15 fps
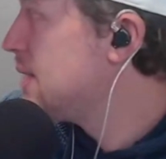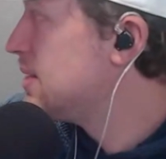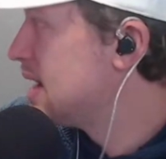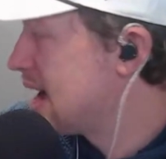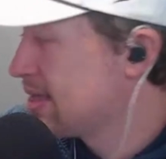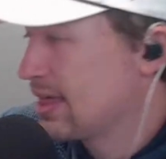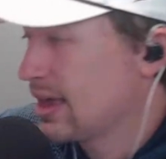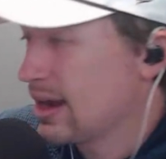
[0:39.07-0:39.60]
the
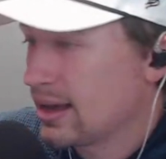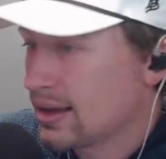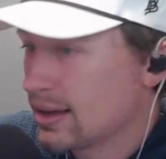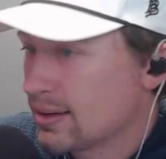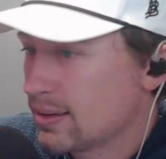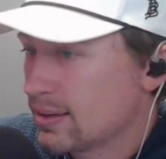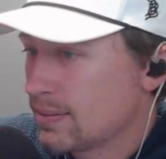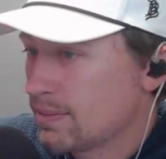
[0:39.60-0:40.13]
ninth inning.
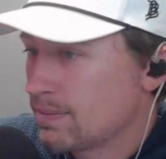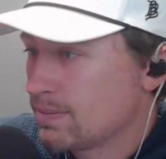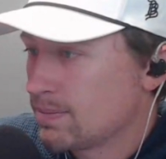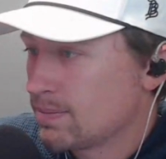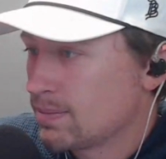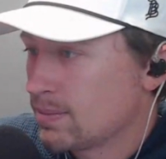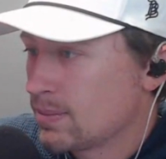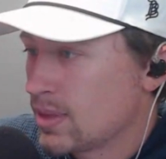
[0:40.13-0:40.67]

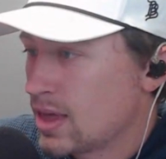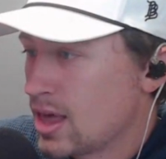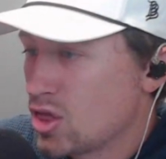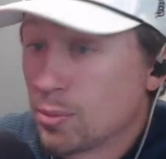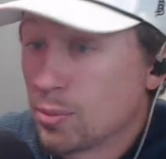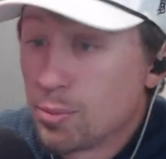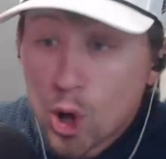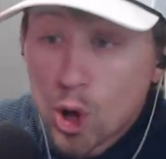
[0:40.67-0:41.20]

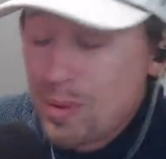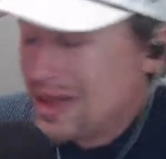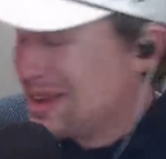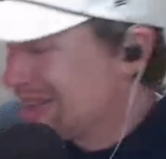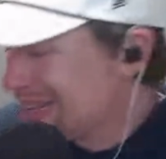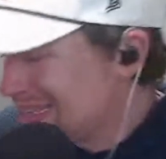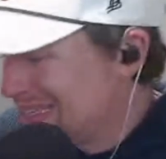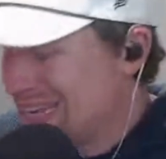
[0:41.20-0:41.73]
The bullpen
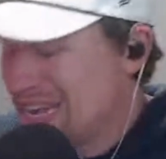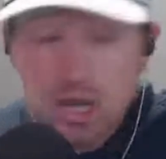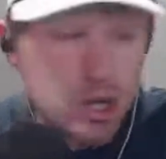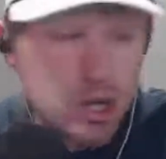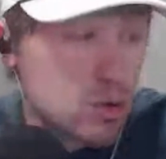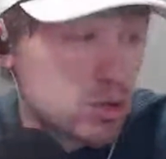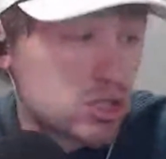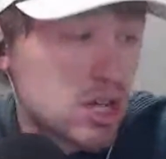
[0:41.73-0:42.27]

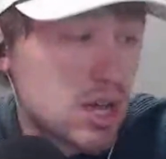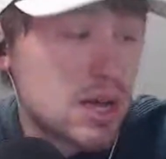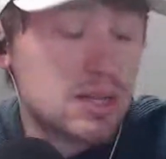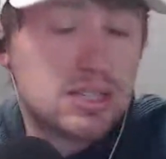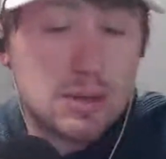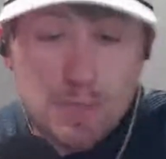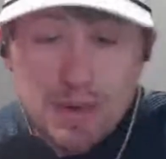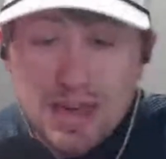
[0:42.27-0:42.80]
continues
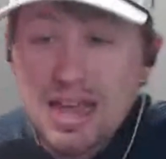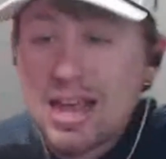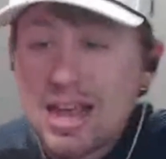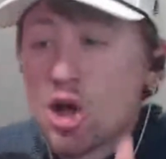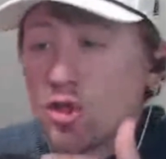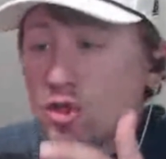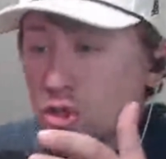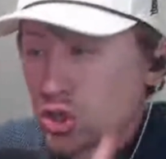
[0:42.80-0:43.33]
to be
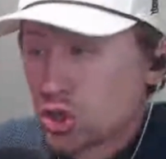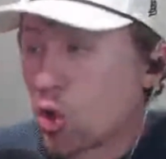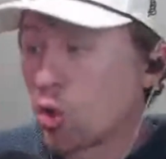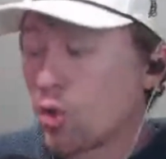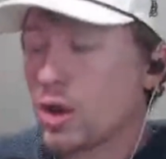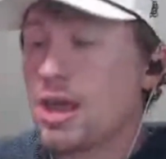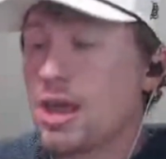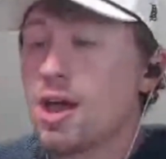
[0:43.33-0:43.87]
the
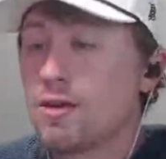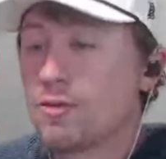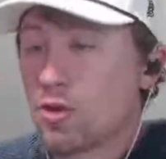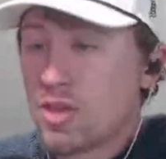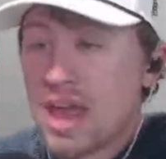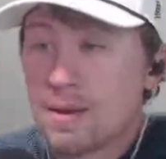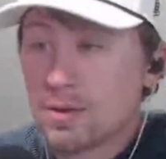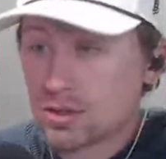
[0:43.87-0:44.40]
story for
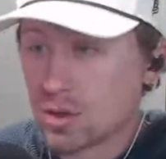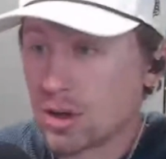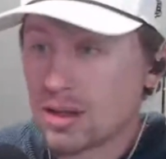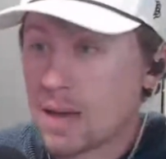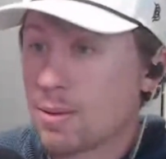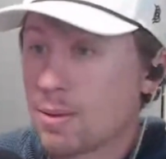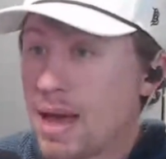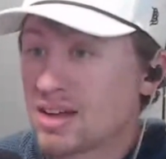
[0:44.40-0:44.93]
the Arizona
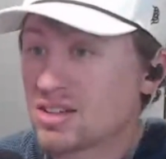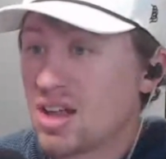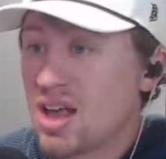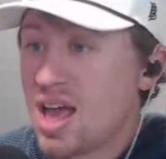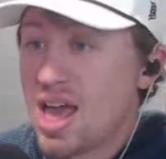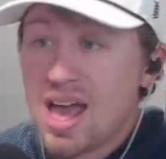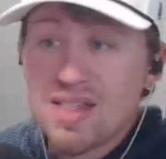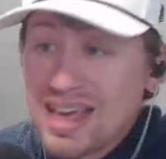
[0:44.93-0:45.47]
Diamondbacks.
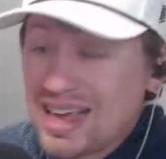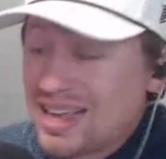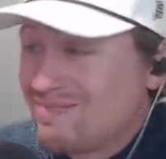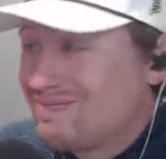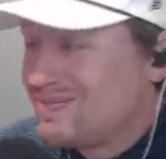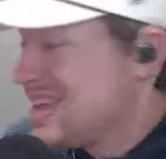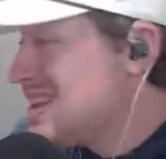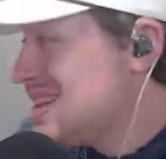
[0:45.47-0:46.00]
They
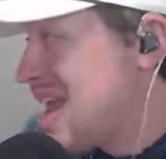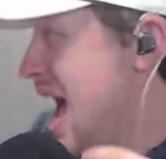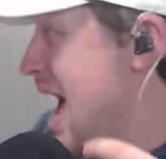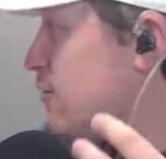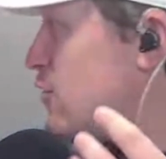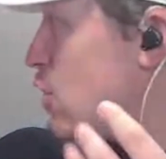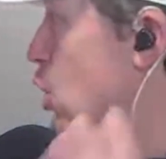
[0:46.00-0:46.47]
didn't have a